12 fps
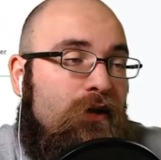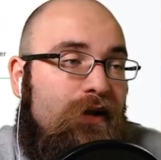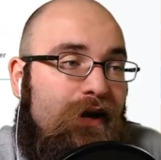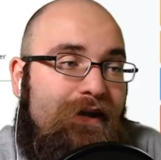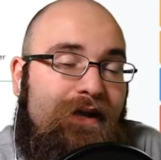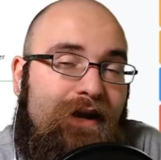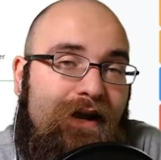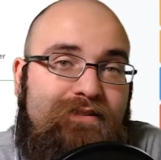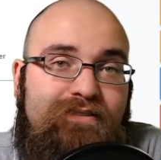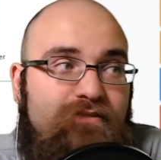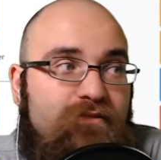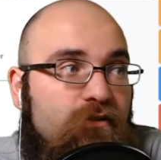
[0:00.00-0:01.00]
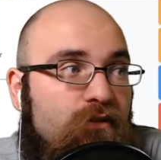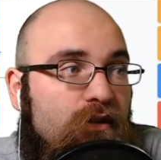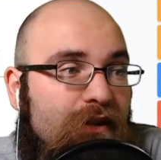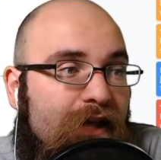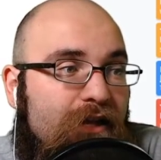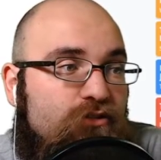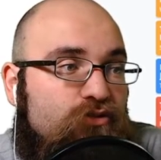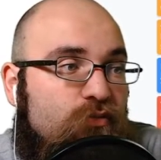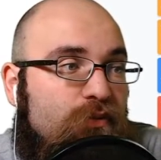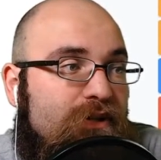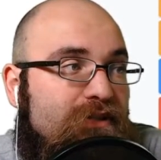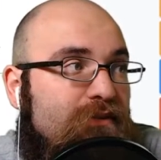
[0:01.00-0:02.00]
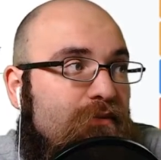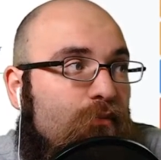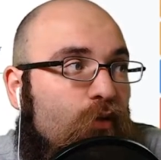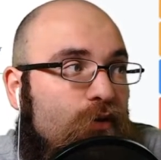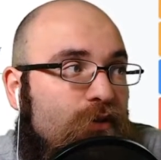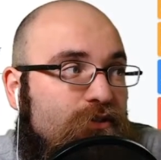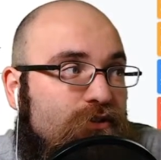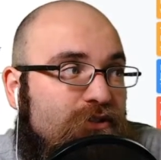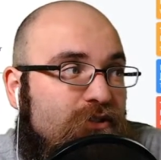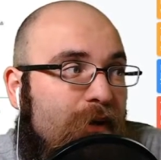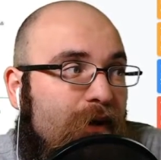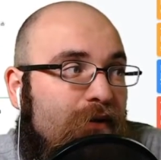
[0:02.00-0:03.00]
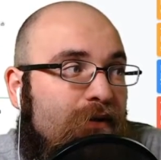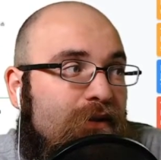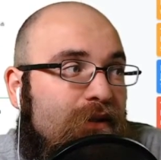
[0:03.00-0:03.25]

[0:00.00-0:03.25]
again, I still like Drew Brees more than just about